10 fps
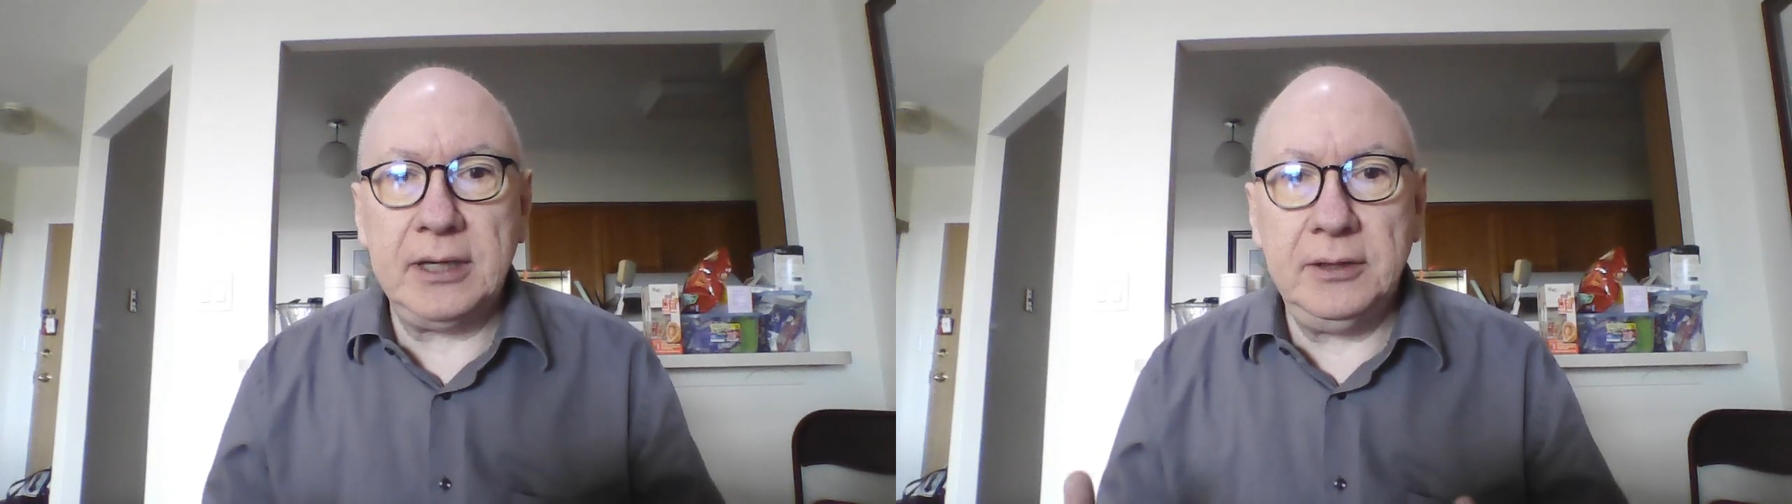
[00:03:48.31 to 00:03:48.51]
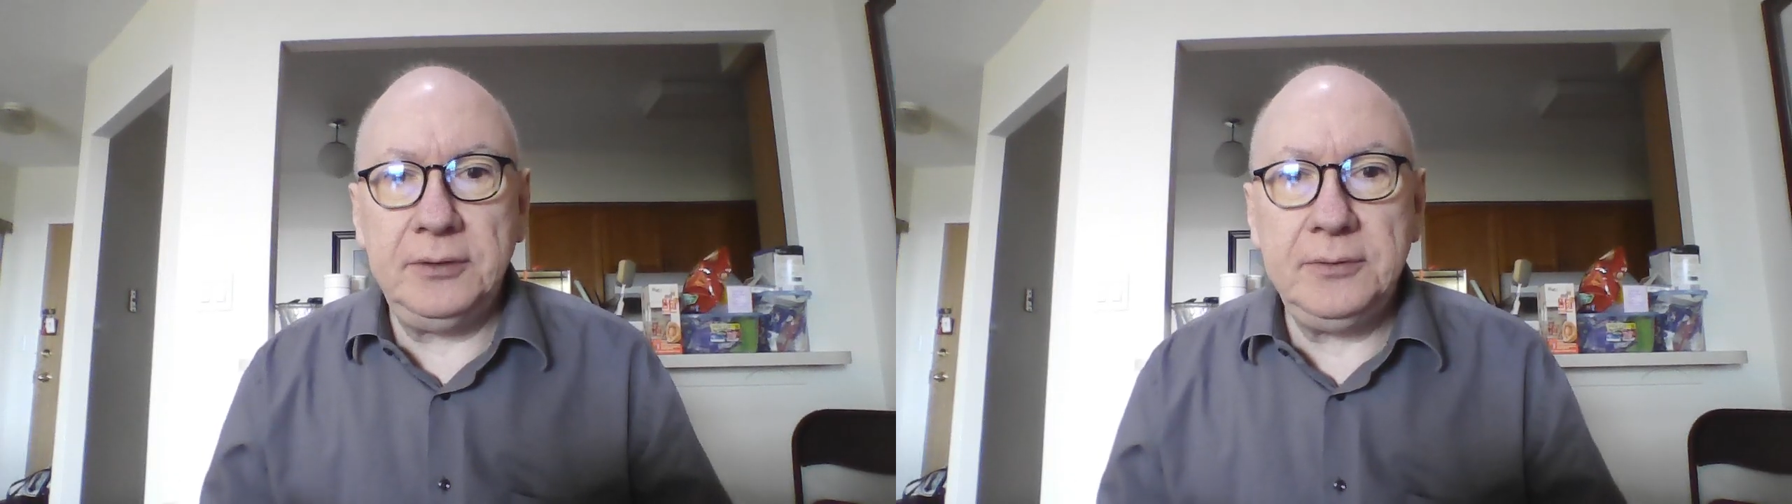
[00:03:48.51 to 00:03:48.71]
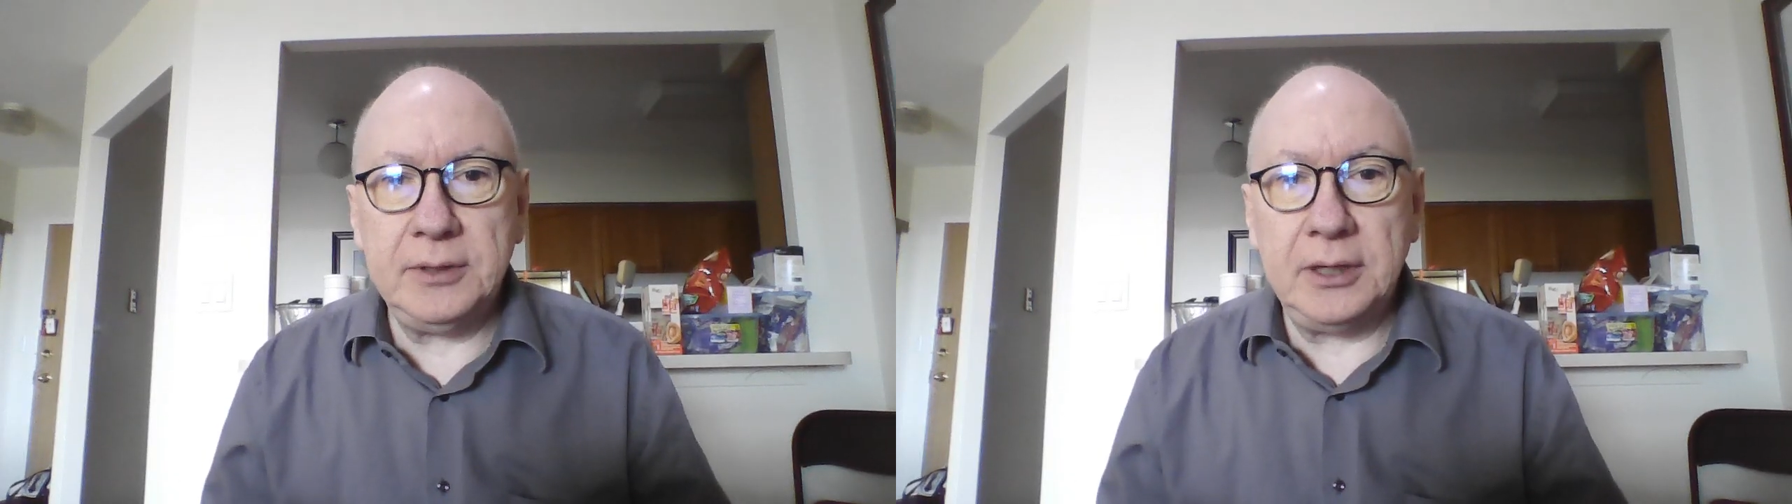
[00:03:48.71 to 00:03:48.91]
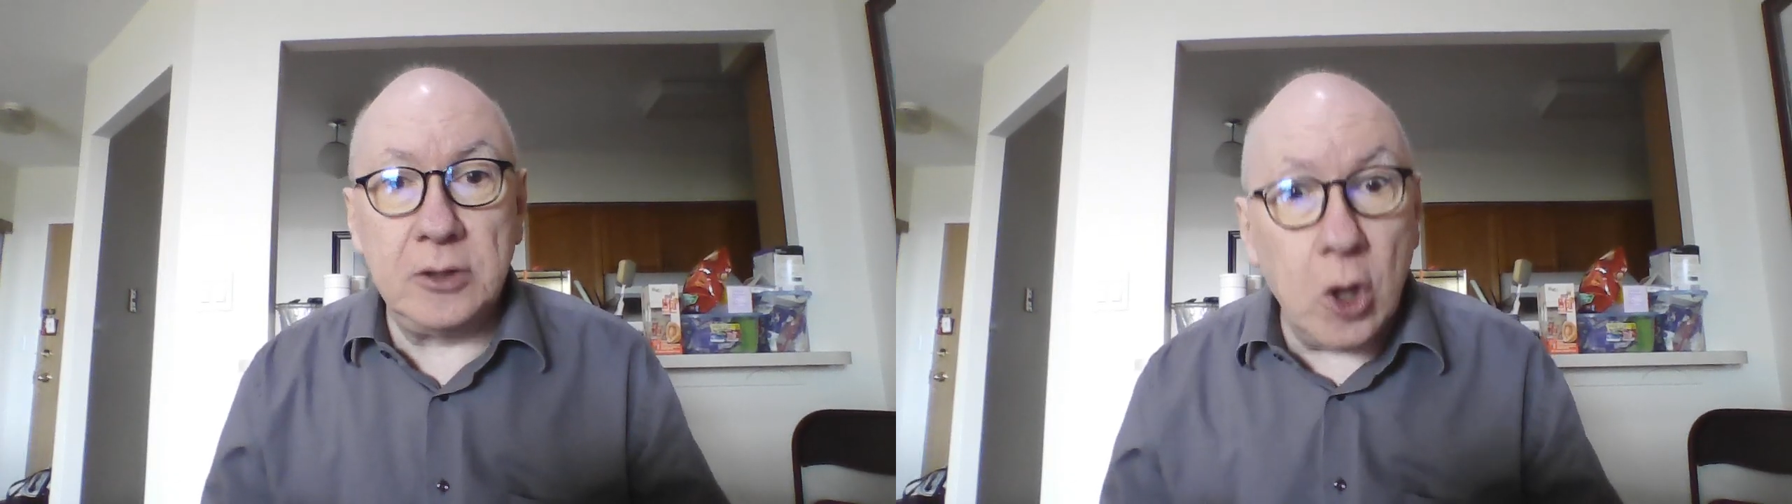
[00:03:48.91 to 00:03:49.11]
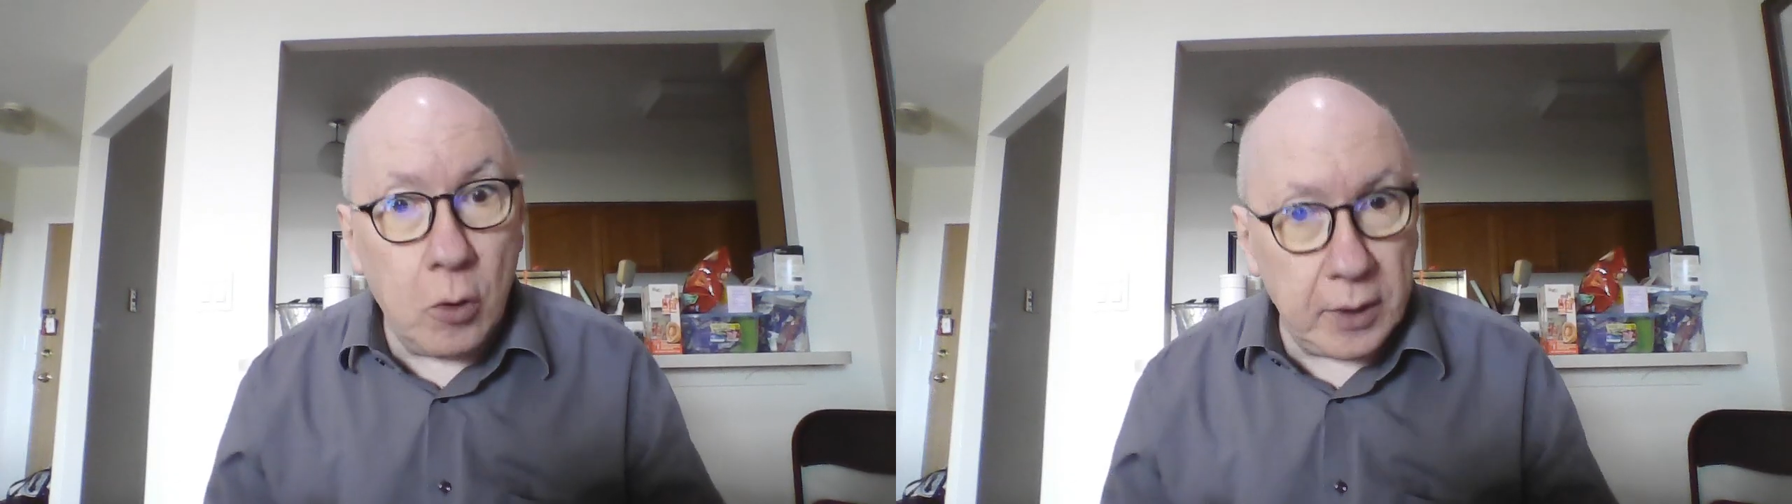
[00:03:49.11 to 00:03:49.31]

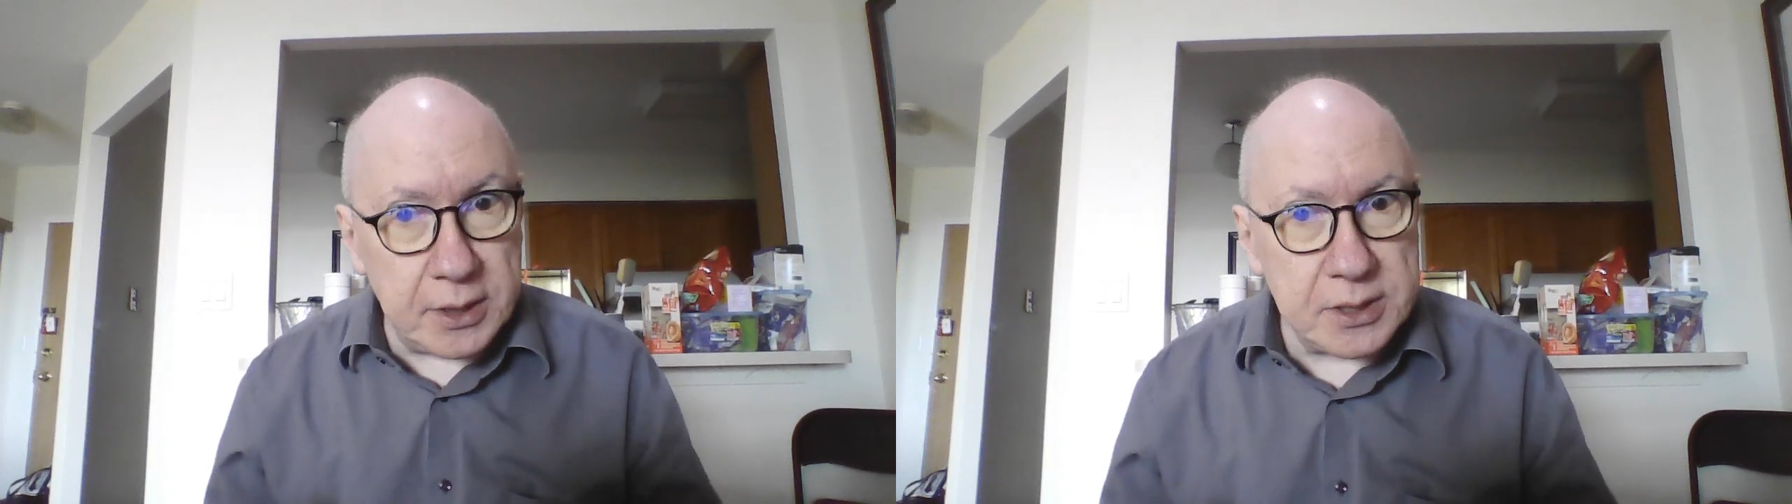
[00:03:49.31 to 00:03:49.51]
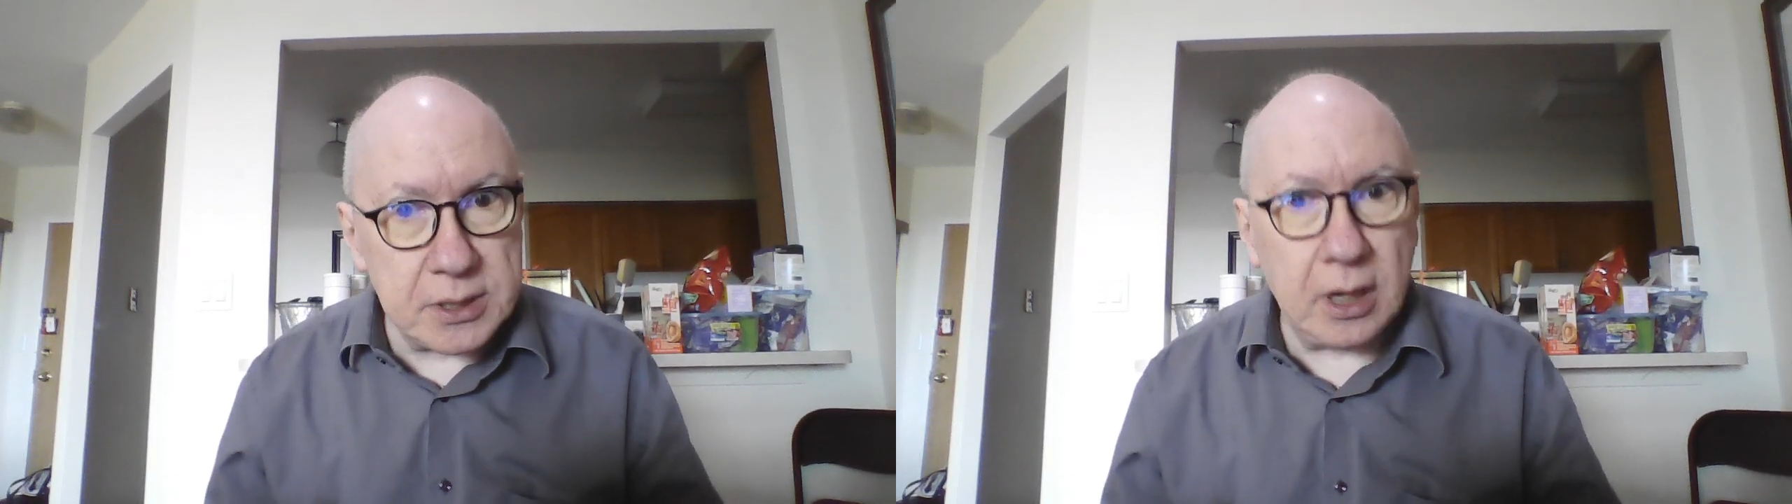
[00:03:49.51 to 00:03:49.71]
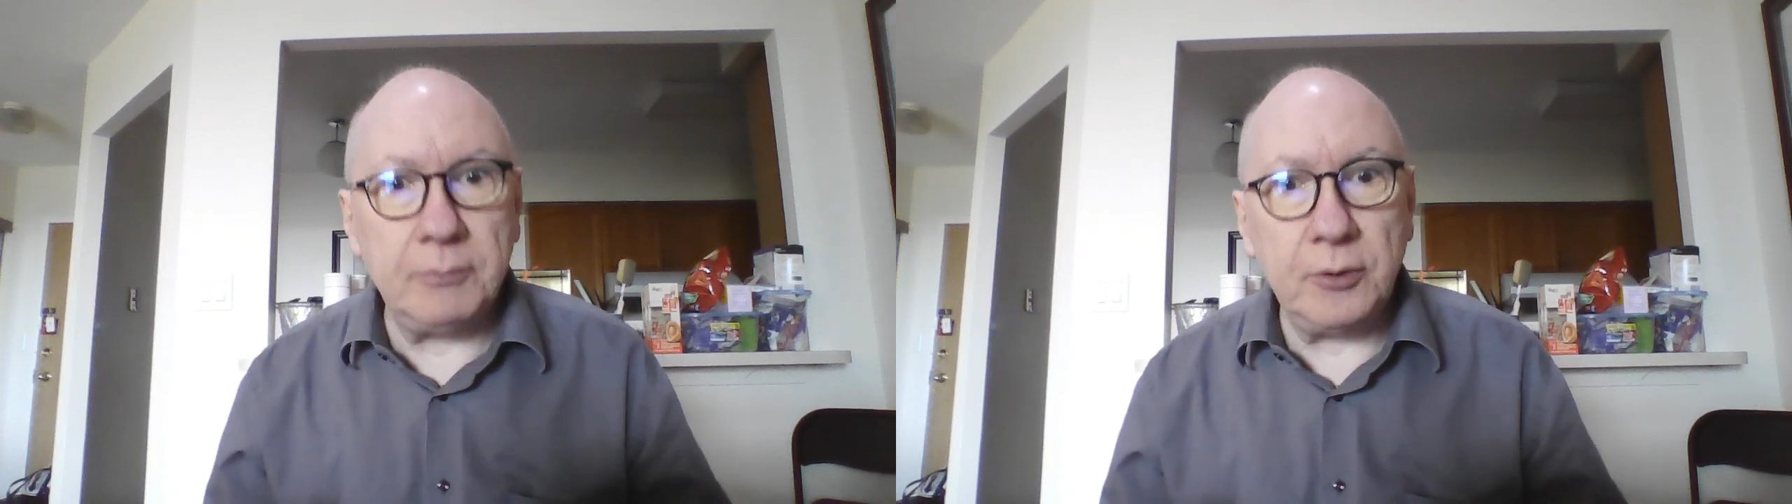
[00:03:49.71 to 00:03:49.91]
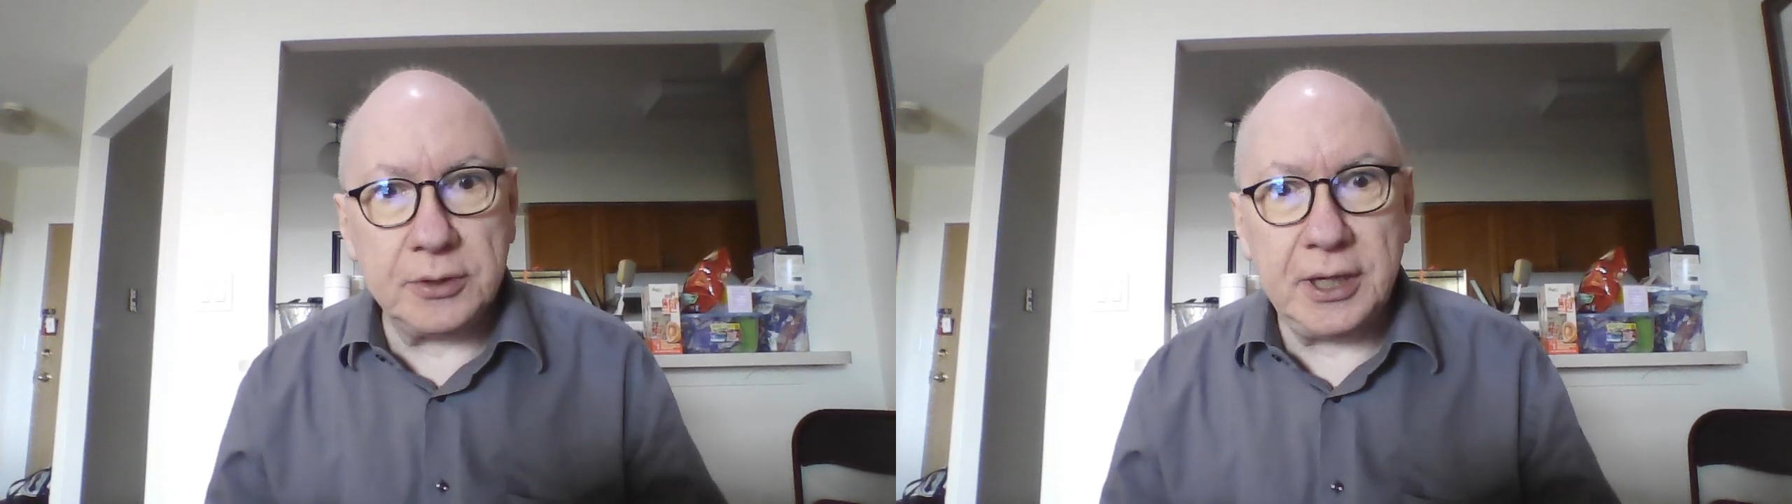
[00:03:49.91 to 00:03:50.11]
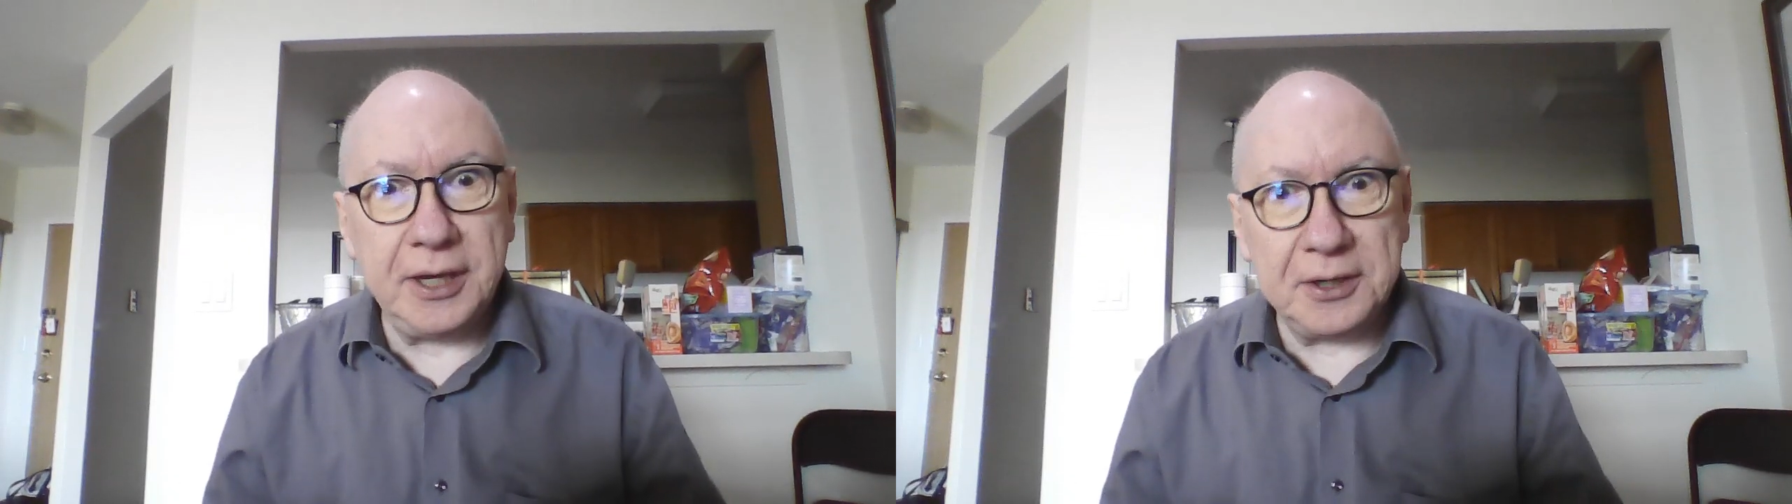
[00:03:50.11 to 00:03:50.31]
Lois, our
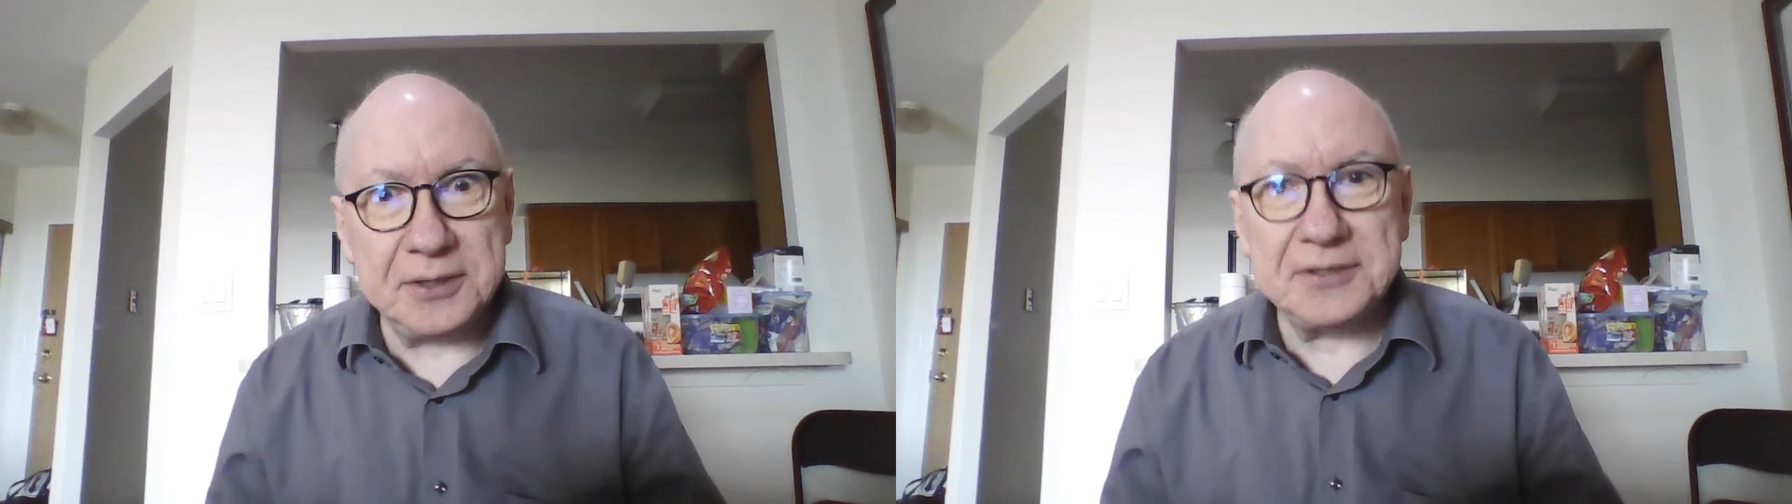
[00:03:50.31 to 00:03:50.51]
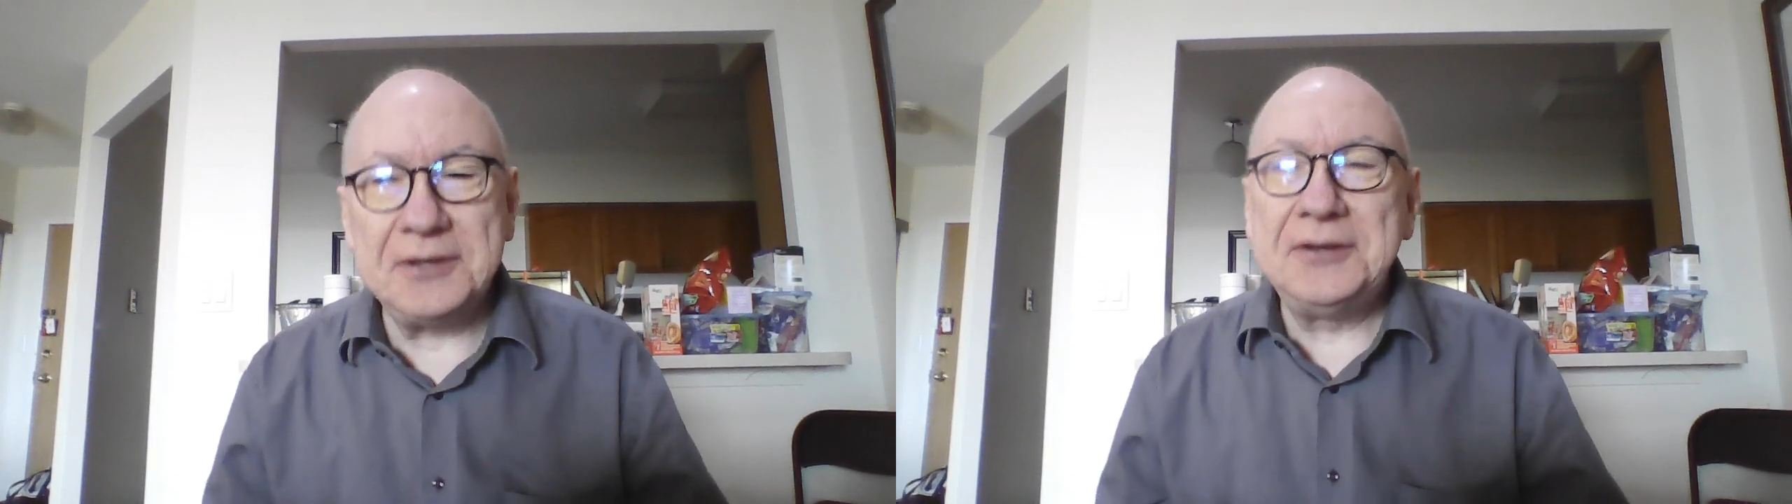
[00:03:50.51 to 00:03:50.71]
protagonist,